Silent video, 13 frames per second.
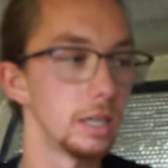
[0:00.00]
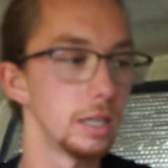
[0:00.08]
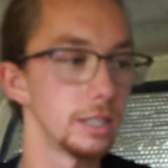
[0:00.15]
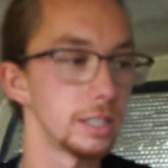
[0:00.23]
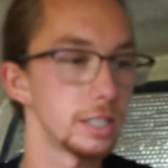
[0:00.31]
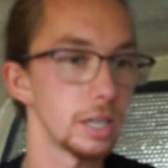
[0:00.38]

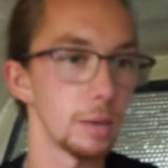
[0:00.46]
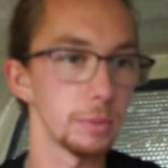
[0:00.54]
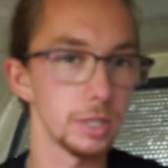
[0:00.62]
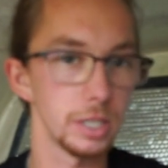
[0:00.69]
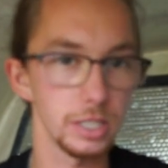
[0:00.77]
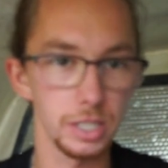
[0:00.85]
This topper
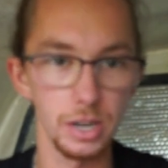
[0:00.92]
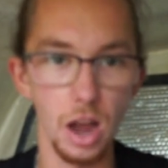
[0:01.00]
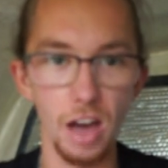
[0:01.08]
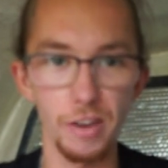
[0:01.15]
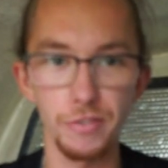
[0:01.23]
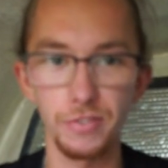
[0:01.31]
does
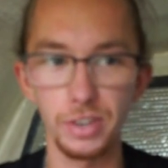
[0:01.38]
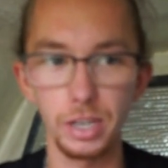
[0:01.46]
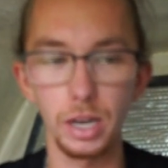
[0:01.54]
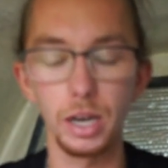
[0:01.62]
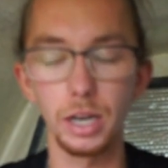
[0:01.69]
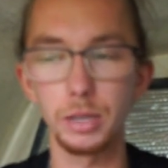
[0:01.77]
not fit
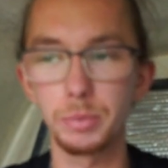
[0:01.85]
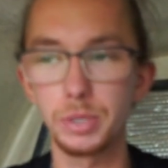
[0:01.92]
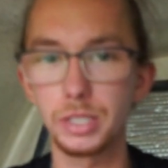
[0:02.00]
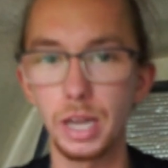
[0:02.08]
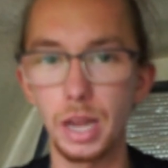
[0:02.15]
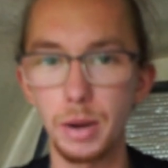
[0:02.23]

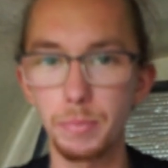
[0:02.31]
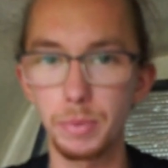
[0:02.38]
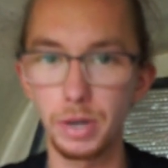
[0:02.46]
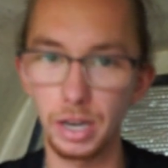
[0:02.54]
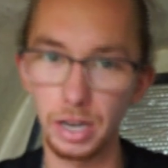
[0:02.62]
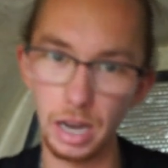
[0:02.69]
100%,
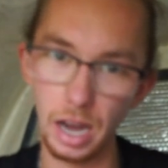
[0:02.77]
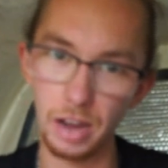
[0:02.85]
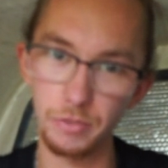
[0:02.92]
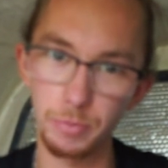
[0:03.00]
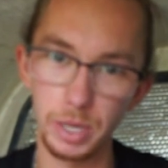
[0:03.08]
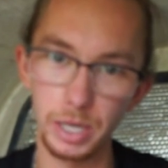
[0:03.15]
but I
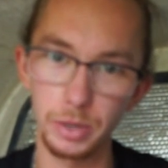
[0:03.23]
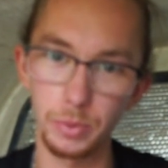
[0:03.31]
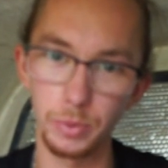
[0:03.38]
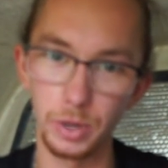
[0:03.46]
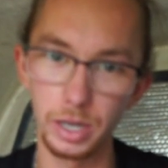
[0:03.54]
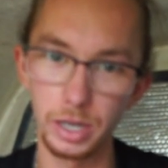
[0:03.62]
have made it
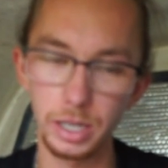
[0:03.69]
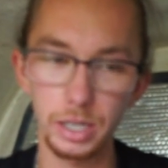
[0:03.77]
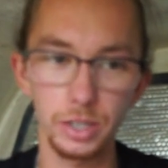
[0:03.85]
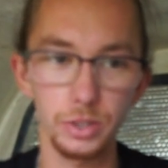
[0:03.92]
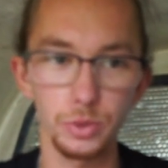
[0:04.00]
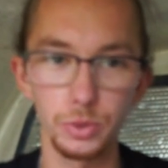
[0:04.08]
work
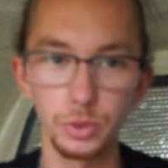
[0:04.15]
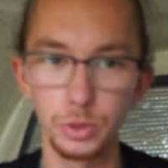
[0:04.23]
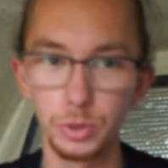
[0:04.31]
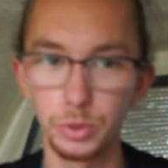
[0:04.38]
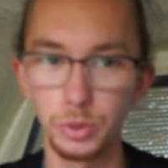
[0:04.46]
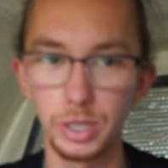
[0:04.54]

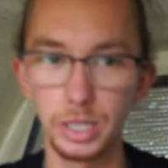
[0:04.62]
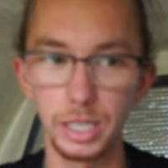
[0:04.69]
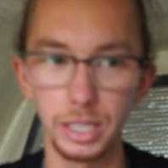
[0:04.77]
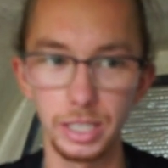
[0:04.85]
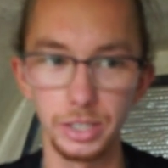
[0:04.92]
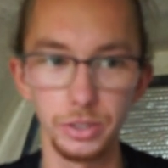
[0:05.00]
through
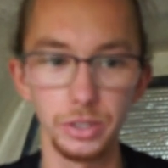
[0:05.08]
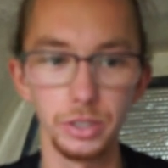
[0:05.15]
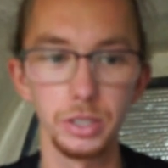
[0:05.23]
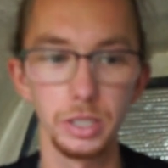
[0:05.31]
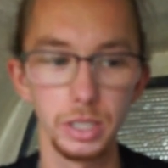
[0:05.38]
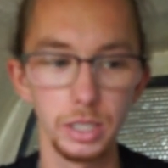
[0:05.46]
little
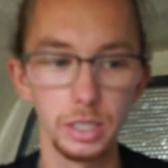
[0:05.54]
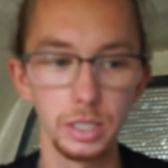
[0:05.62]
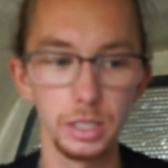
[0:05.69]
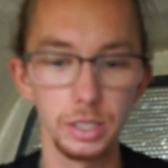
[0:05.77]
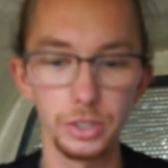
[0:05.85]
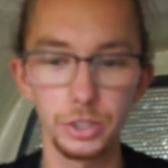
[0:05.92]

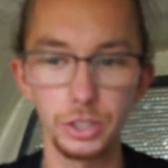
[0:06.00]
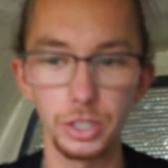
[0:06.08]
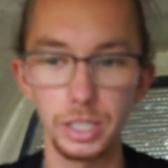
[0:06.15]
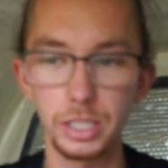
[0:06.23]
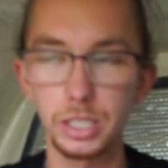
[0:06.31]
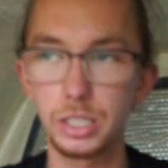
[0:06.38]

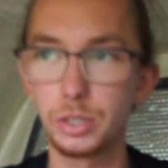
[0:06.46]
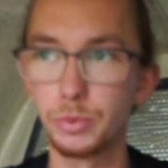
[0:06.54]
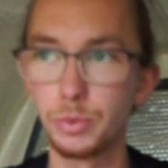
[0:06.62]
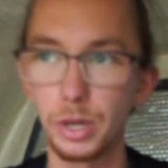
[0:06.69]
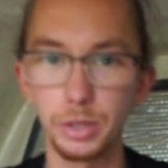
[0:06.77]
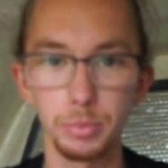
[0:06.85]
tricks to
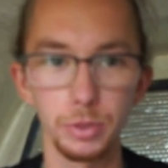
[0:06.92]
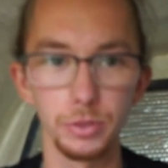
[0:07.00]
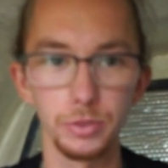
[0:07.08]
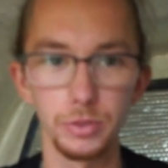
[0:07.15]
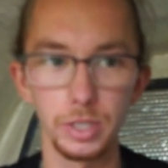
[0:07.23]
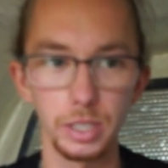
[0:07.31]

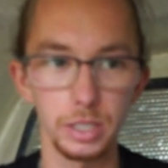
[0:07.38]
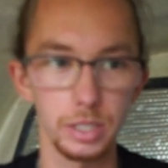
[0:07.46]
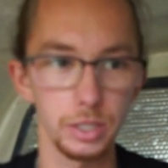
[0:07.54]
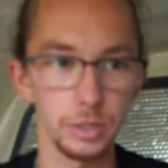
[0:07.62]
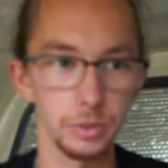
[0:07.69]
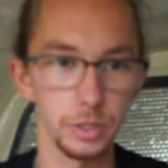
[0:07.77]
weatherproof it
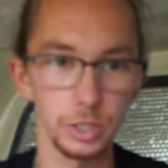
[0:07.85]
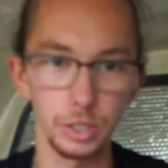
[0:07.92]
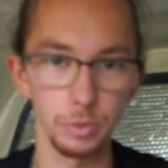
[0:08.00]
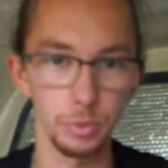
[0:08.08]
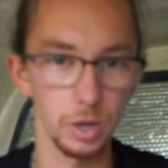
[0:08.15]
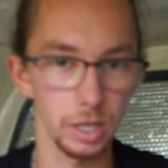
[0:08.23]
to
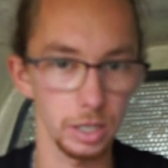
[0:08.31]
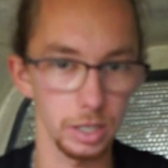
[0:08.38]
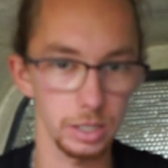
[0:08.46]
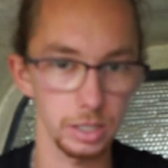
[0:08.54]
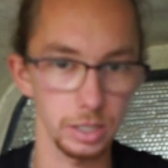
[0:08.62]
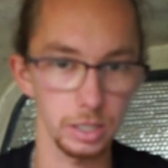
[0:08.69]
ensure water
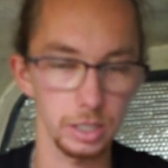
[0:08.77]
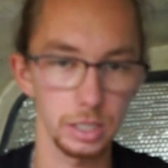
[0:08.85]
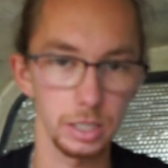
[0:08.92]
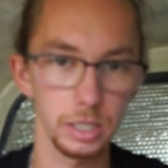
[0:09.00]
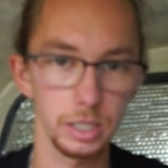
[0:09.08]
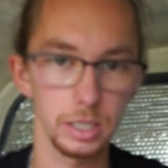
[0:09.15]
doesn't
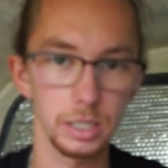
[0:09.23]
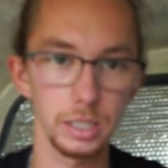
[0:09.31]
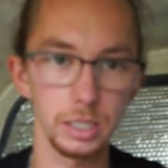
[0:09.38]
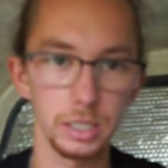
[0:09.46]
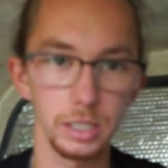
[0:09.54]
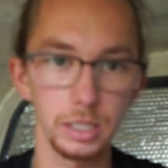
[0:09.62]

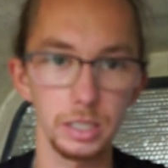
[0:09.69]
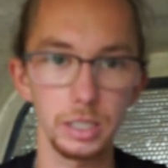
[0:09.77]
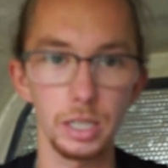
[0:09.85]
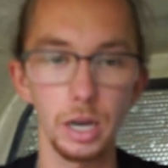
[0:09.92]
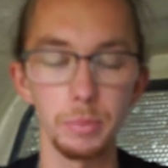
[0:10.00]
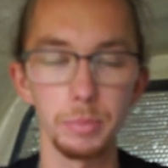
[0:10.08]

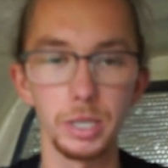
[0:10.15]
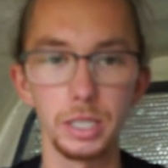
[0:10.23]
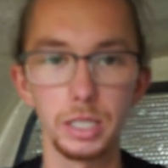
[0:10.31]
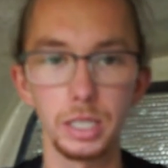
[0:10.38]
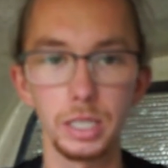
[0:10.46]
come in.